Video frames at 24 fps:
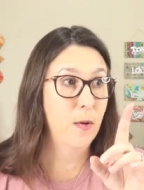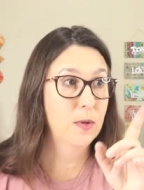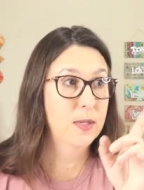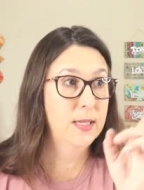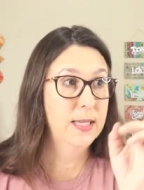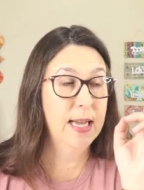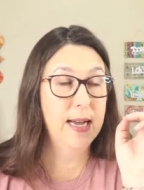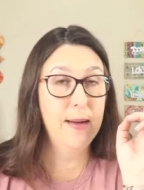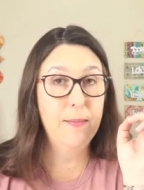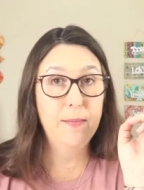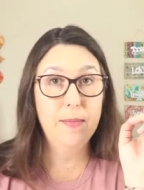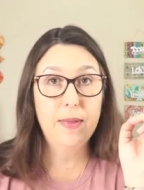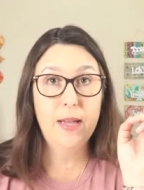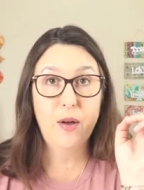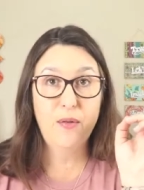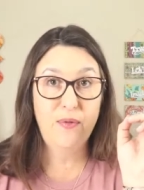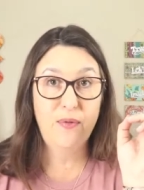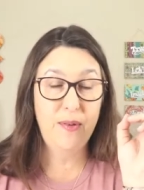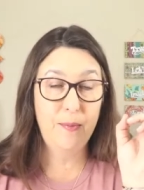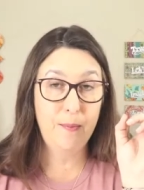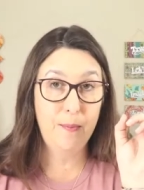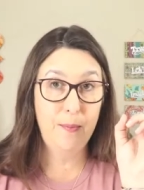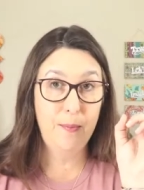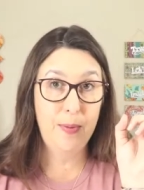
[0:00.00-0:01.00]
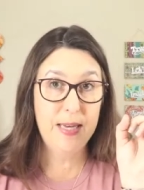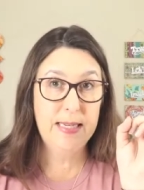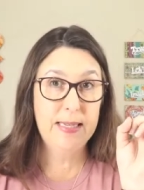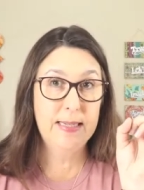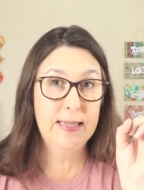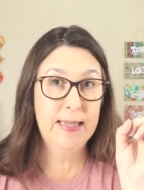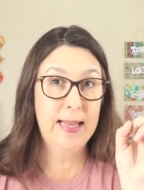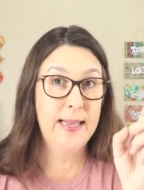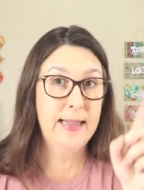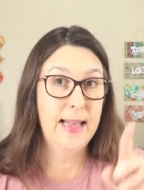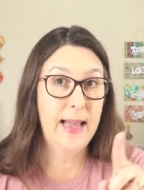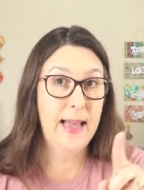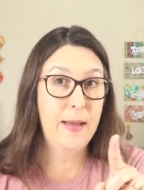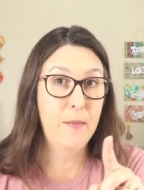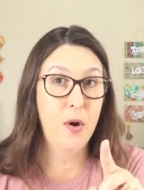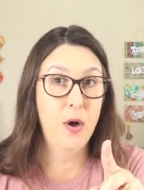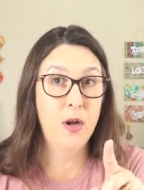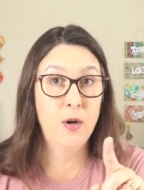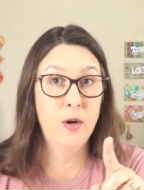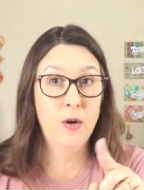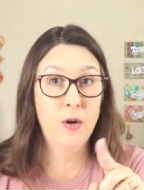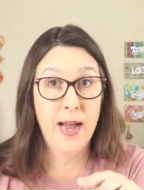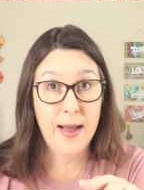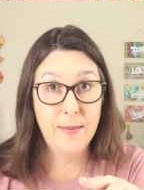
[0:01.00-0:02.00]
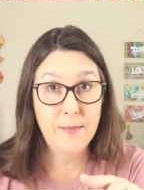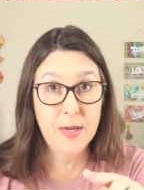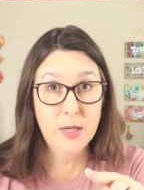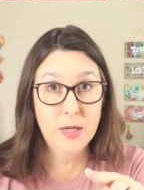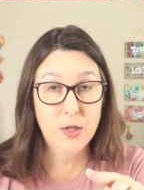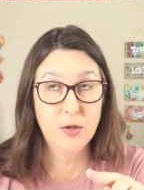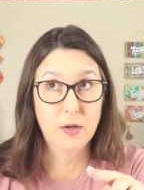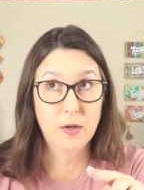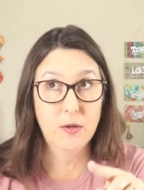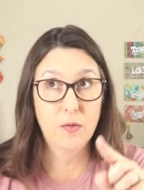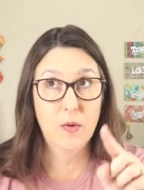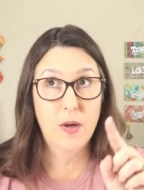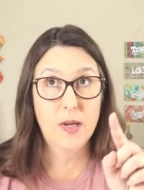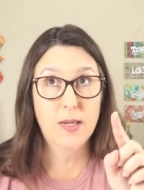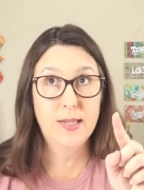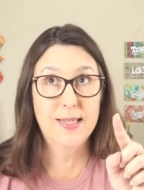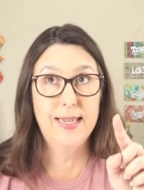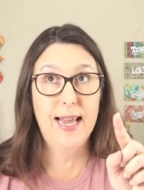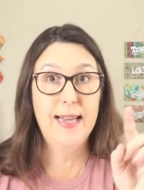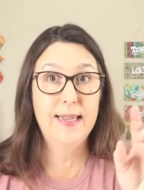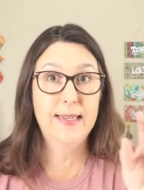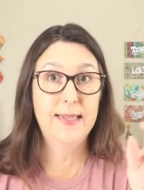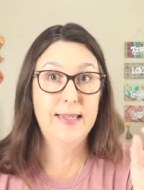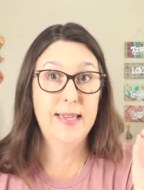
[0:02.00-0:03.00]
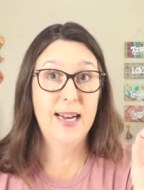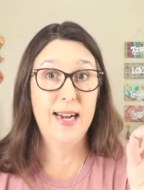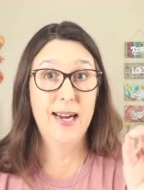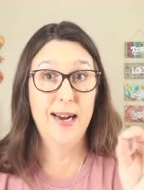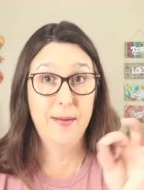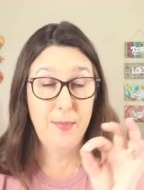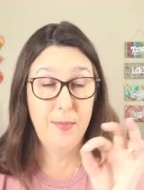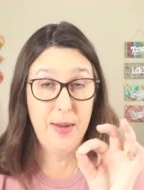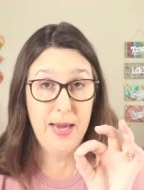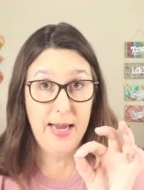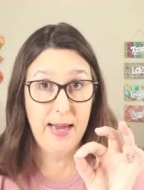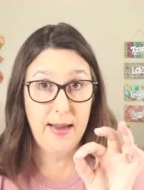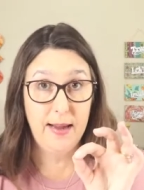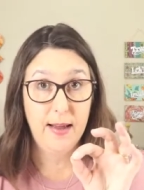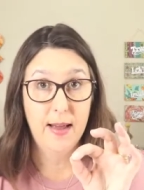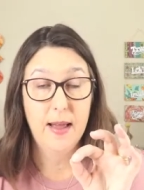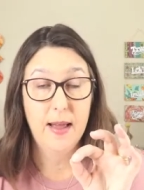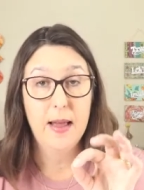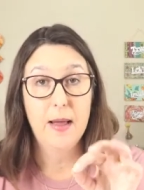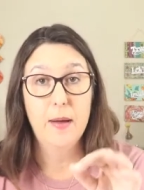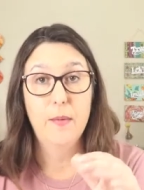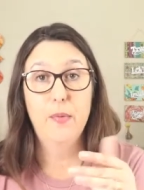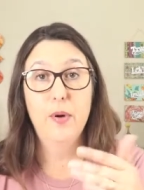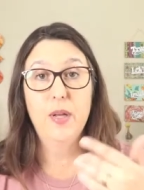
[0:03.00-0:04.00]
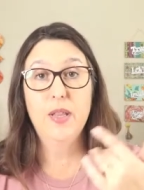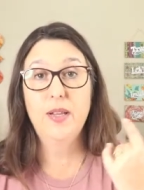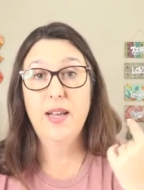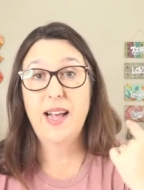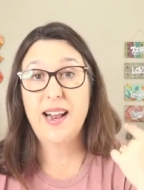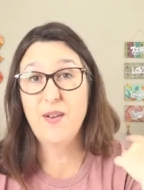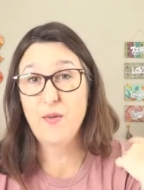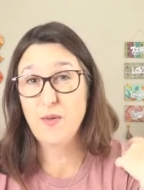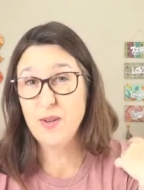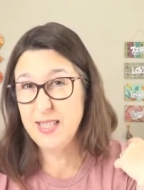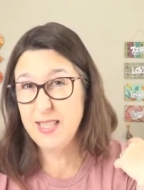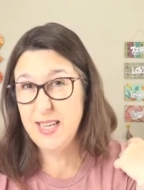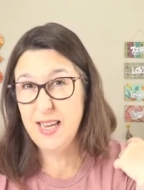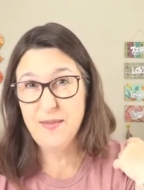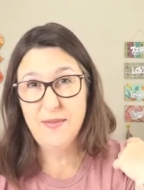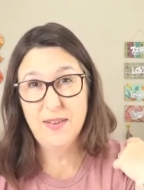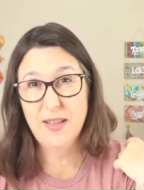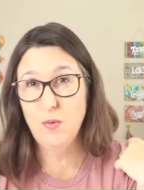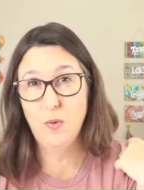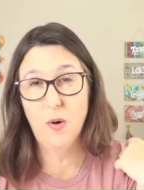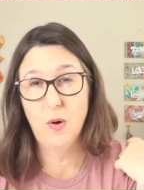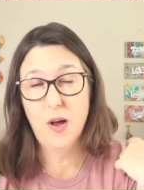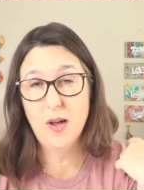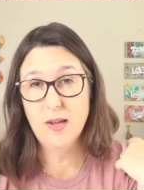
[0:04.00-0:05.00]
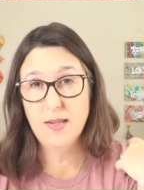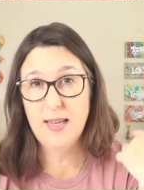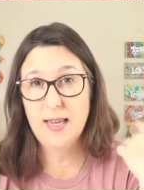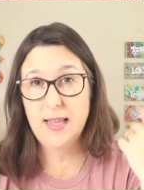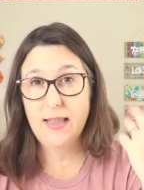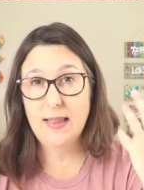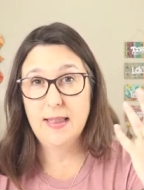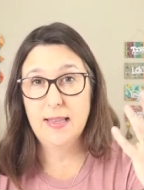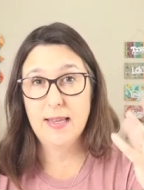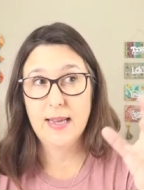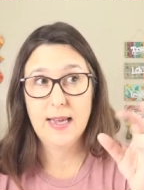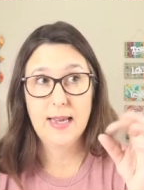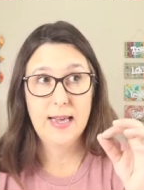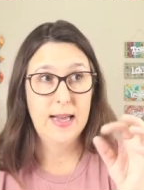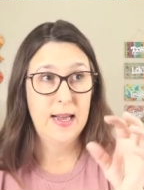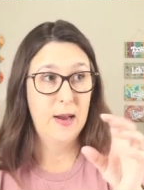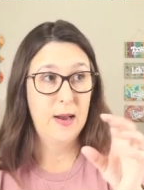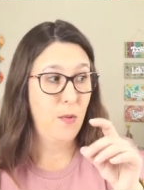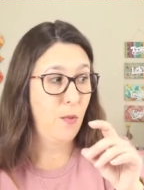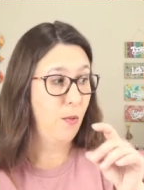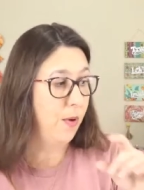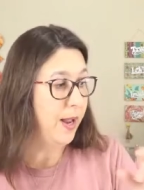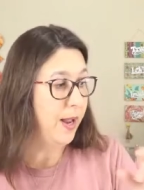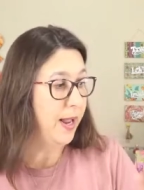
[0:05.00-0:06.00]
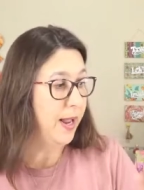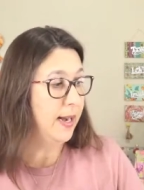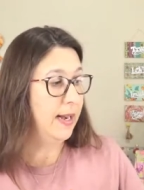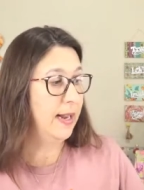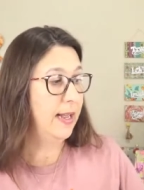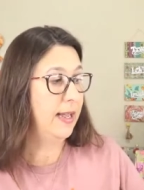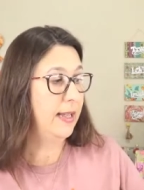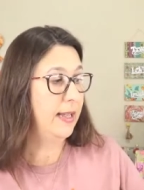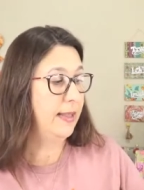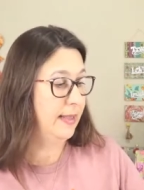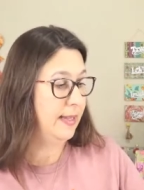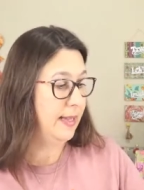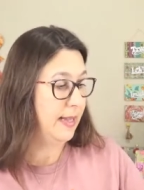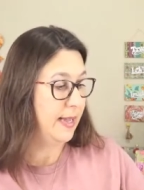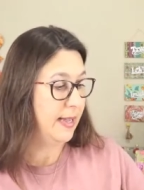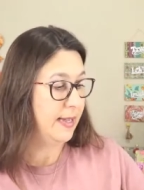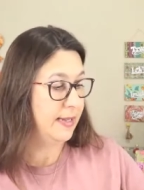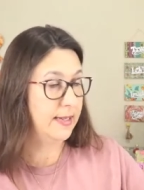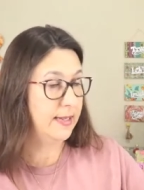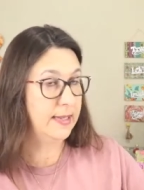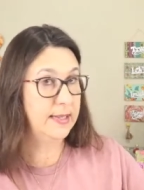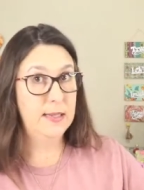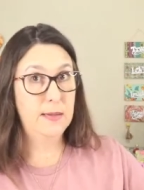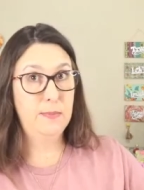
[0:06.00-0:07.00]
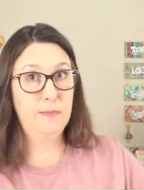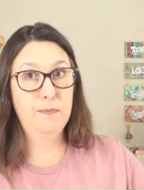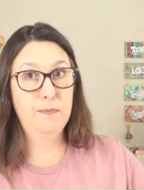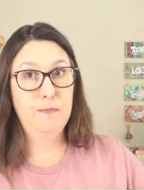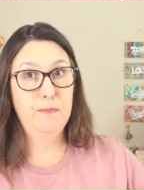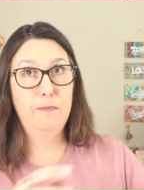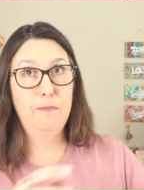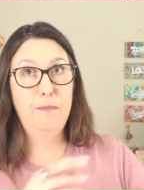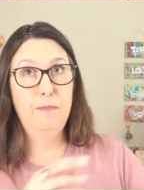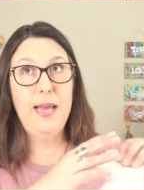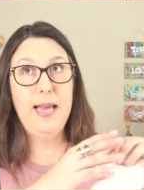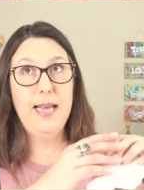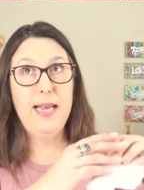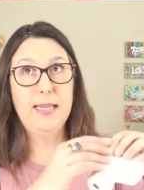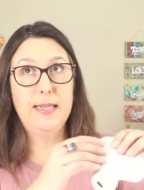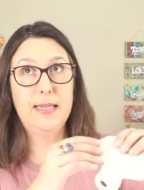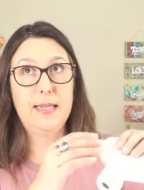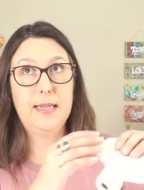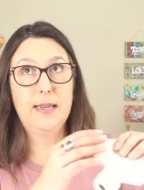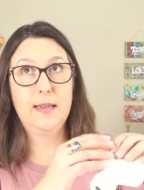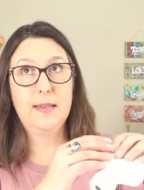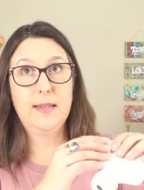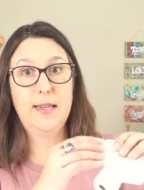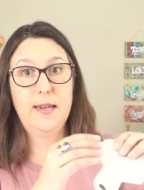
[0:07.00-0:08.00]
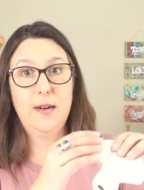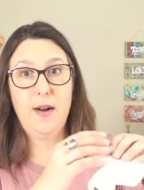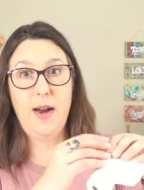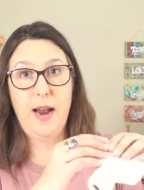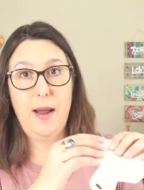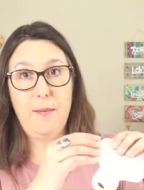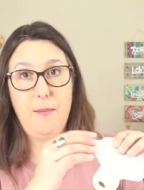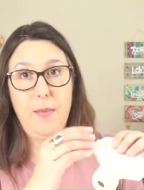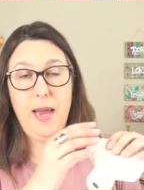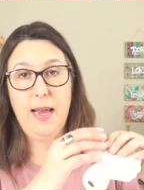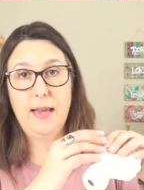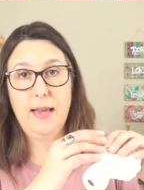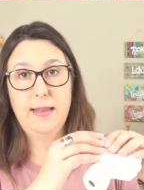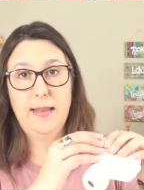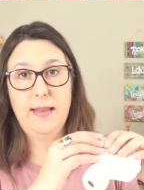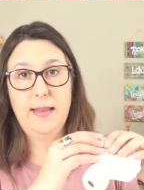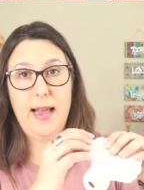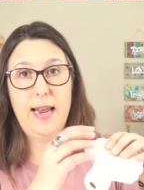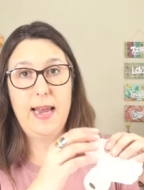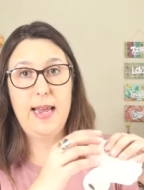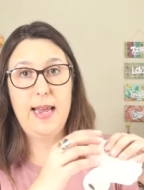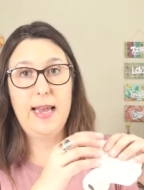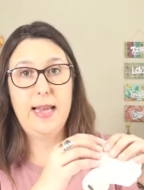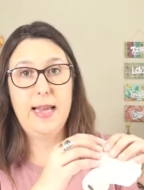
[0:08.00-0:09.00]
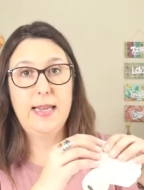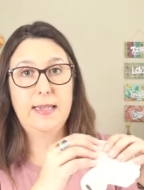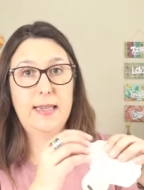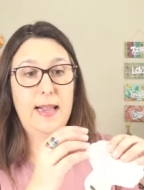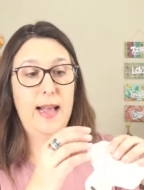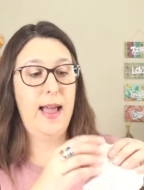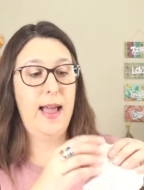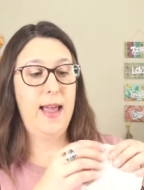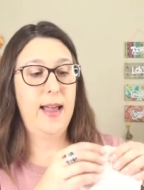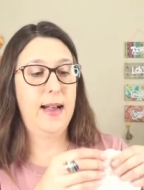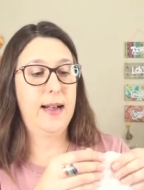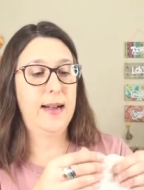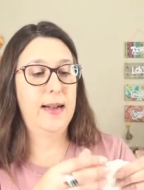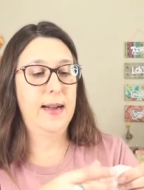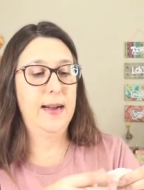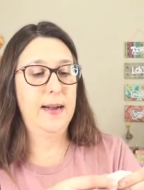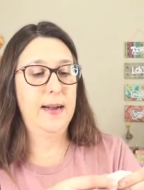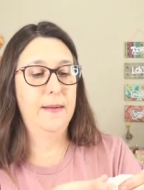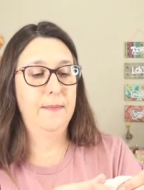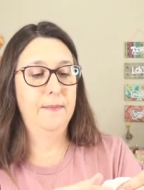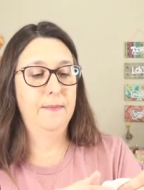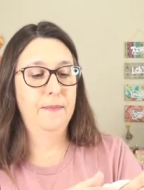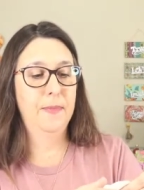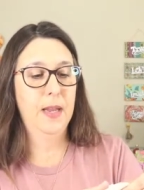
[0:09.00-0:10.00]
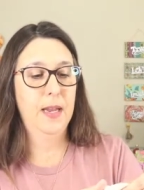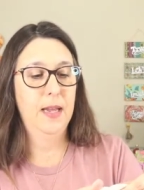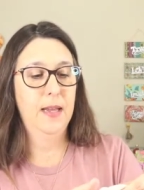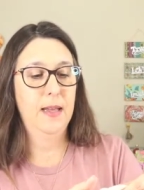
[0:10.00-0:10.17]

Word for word: Some of the pieces that I bought on Amazon was saying ceramic when I received wasn't really this bisque ceramic that is like um,